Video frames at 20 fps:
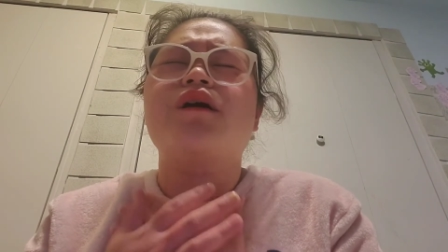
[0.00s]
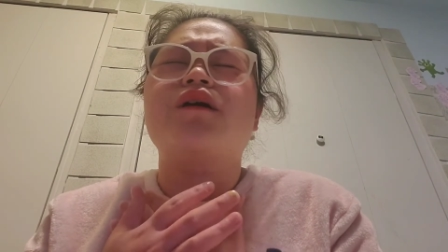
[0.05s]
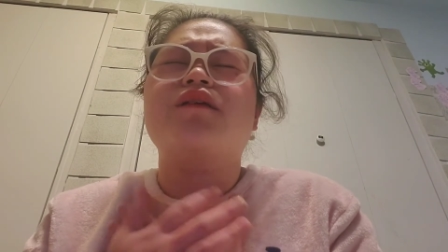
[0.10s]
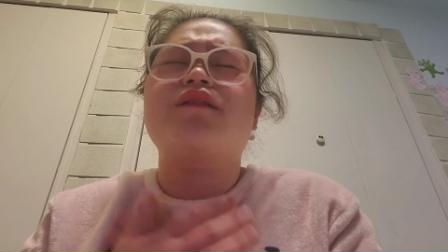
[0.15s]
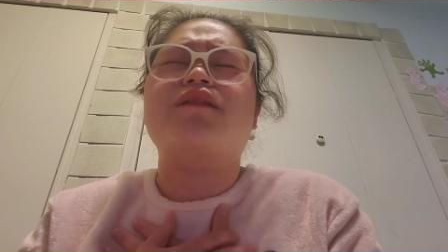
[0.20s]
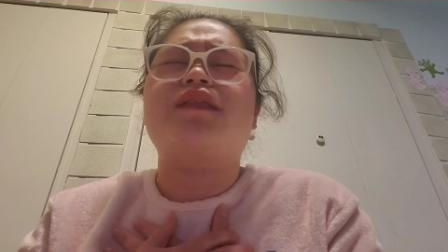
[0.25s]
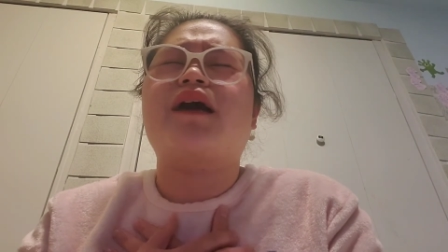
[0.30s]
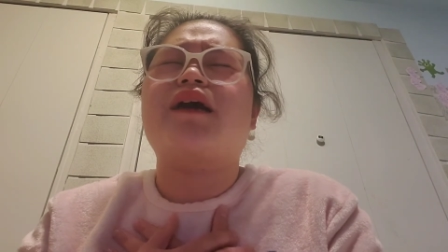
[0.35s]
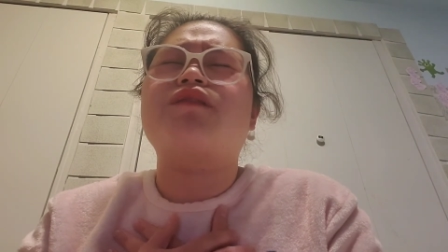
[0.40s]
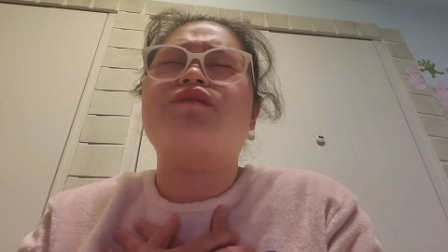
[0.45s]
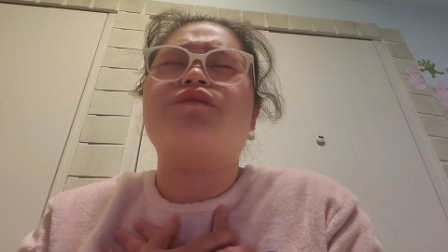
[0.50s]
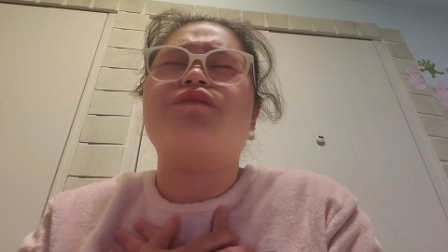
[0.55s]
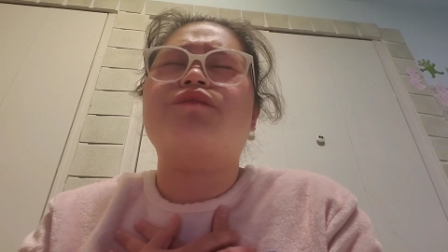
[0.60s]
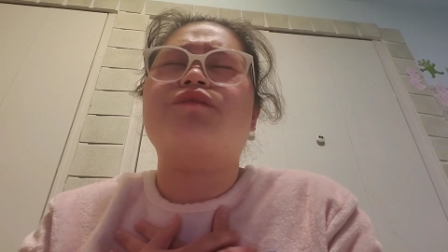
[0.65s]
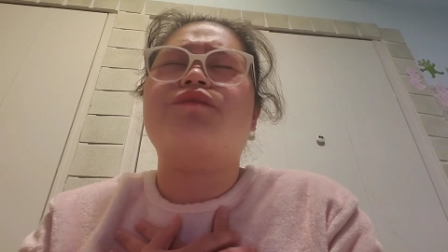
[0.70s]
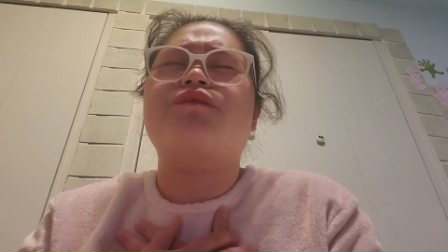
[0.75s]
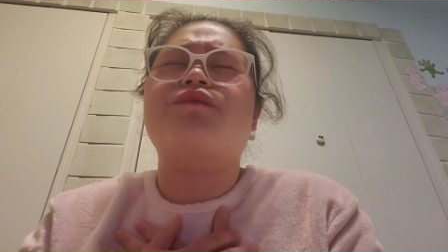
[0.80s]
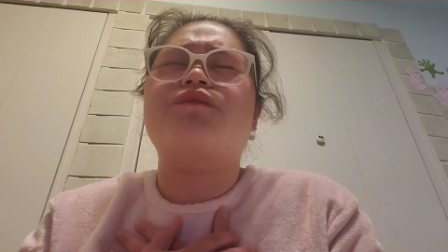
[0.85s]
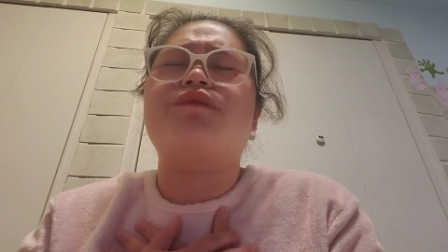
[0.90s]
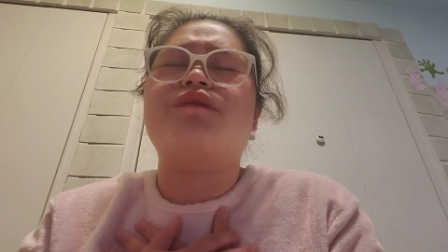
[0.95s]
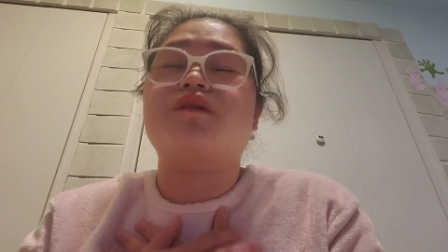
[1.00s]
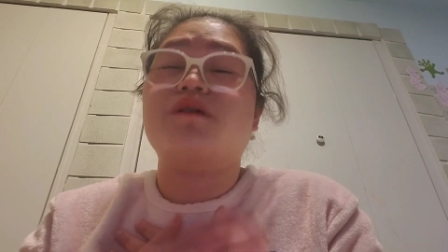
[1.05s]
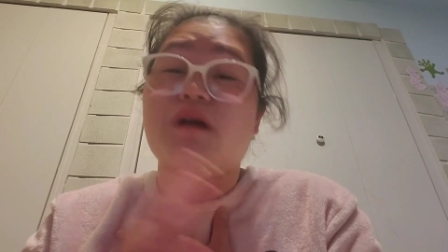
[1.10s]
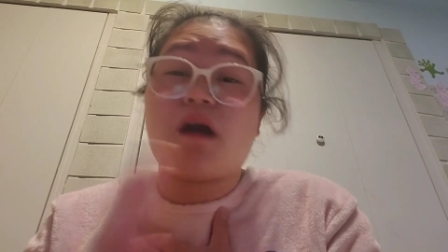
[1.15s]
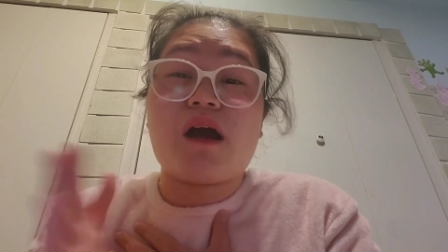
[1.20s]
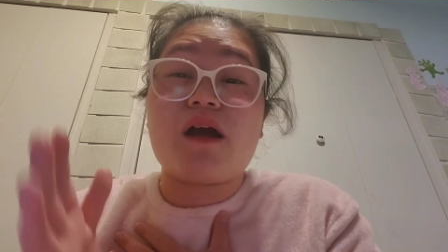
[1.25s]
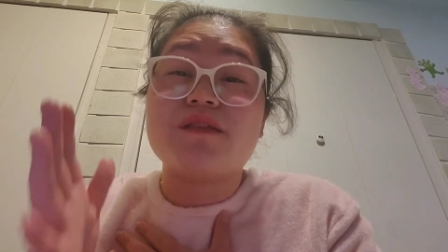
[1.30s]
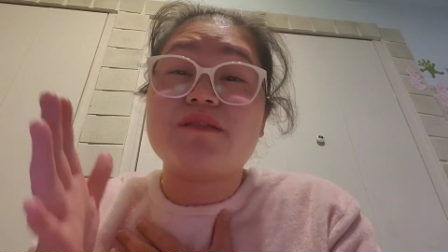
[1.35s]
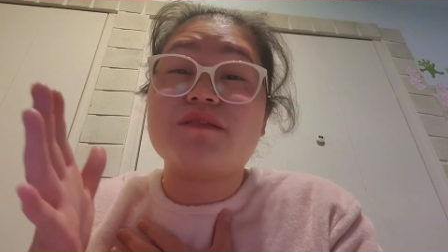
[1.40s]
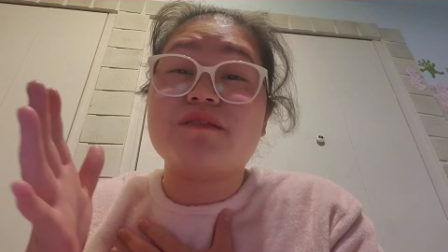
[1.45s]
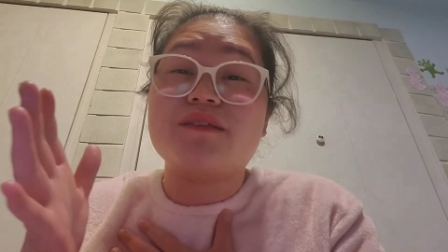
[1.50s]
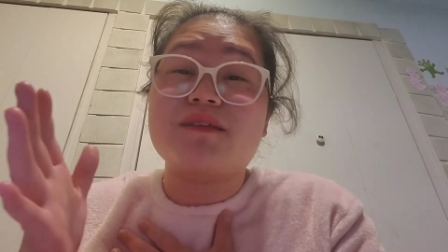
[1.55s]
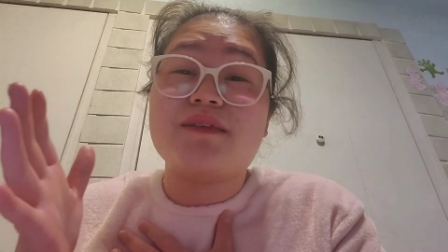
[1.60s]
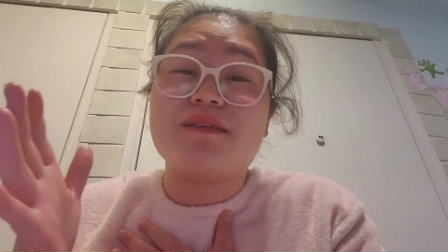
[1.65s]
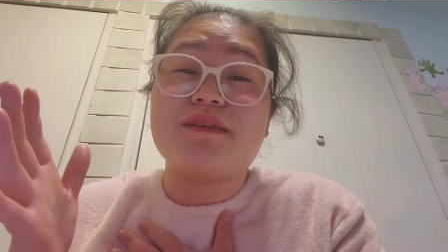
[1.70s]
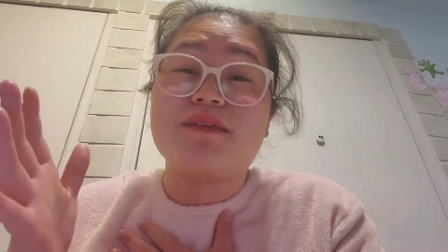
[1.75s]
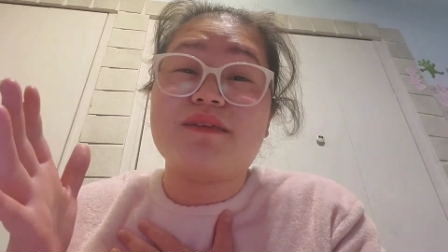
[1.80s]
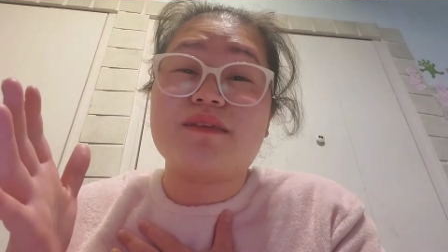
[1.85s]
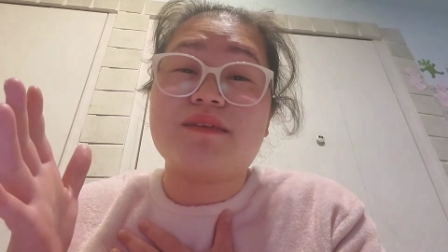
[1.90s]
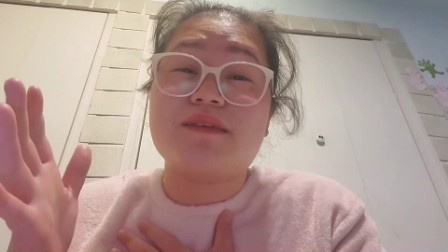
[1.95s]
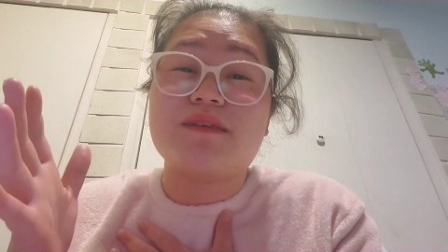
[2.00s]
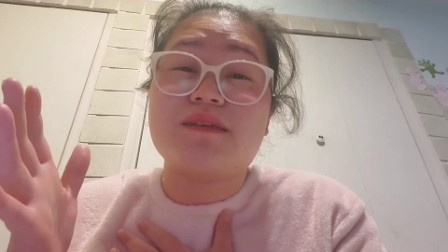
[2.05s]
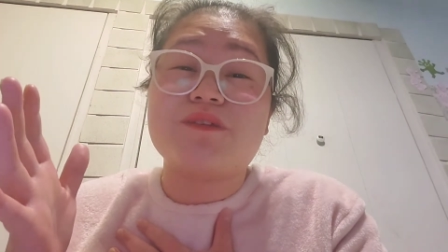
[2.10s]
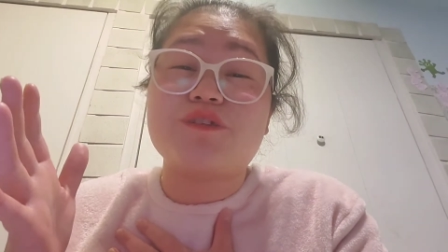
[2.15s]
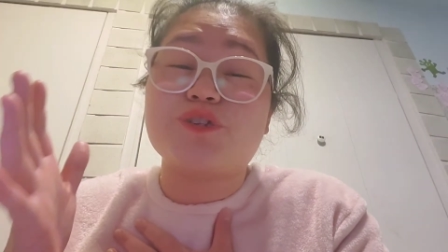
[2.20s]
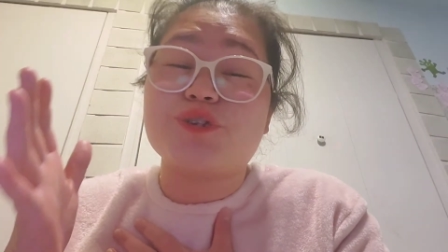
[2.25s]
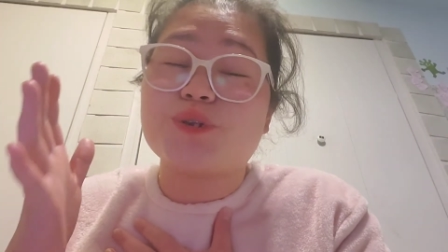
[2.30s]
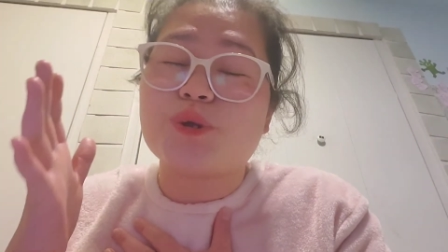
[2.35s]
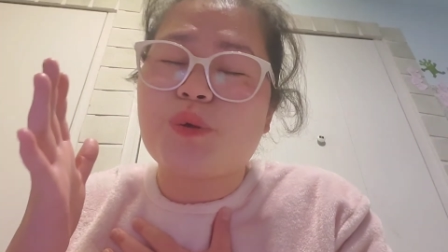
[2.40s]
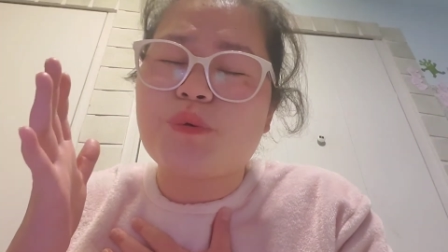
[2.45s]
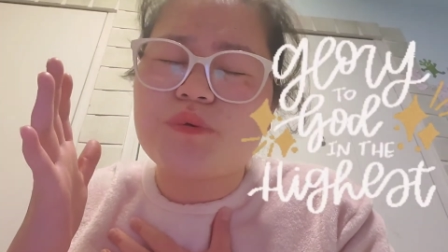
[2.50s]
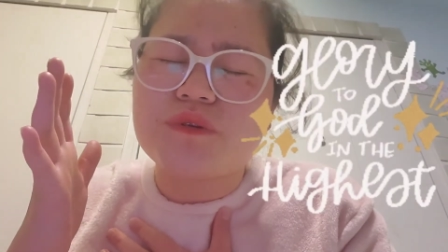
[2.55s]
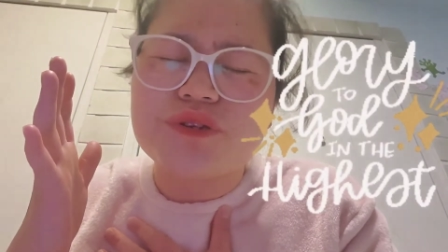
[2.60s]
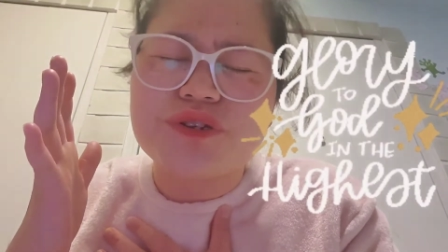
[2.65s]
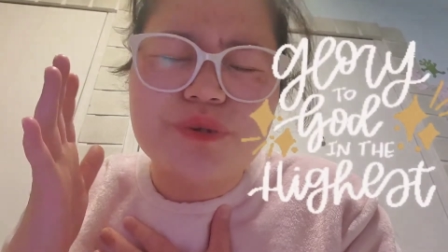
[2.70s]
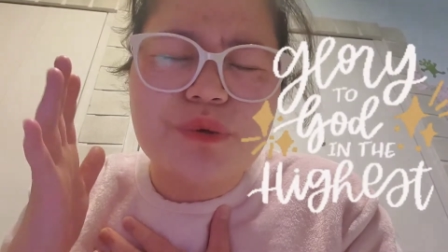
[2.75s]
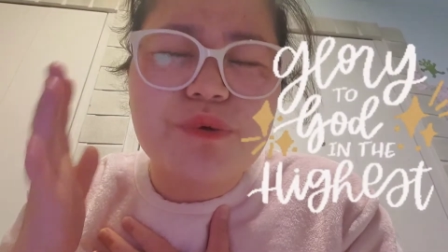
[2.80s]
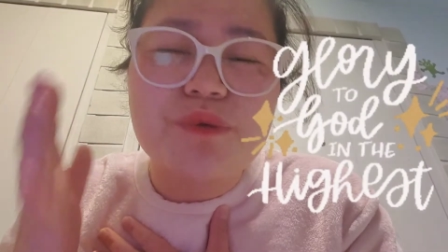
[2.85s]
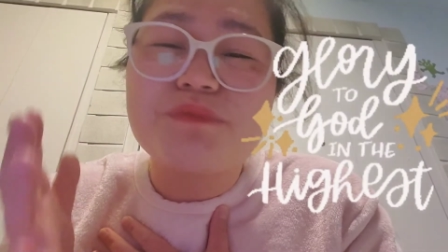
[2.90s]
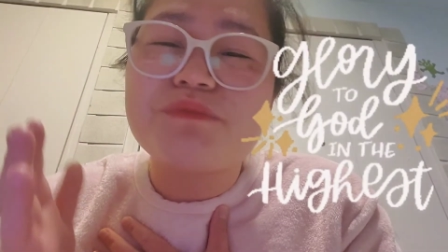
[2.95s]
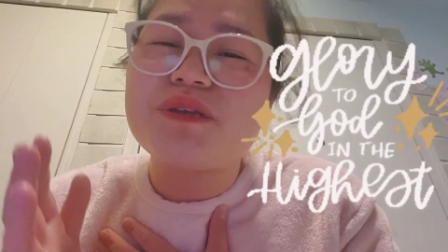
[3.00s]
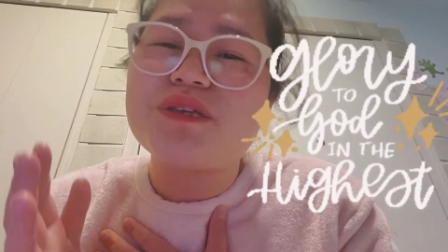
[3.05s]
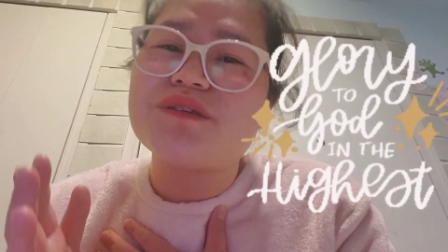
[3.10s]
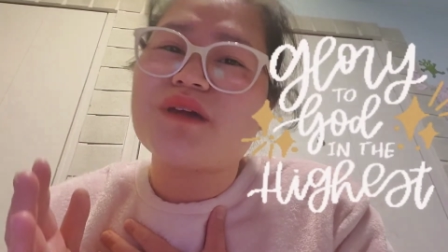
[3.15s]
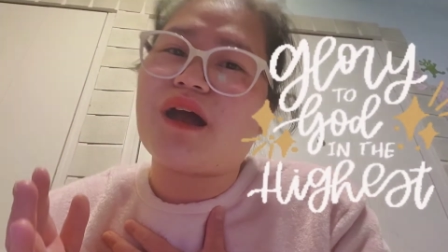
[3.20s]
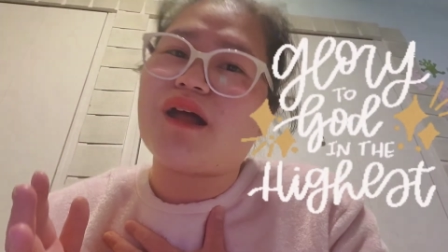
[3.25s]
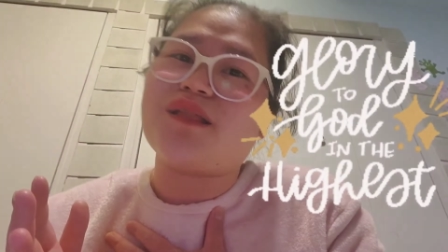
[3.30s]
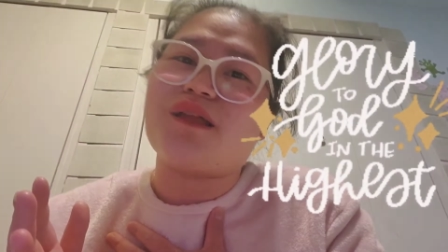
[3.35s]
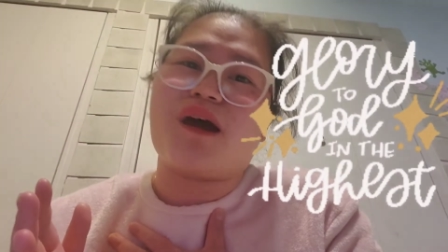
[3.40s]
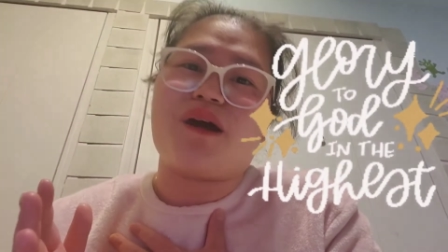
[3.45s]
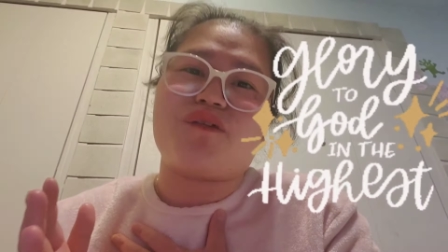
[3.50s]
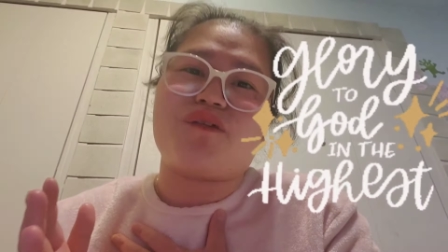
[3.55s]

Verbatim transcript: that, you know, God show, me a lot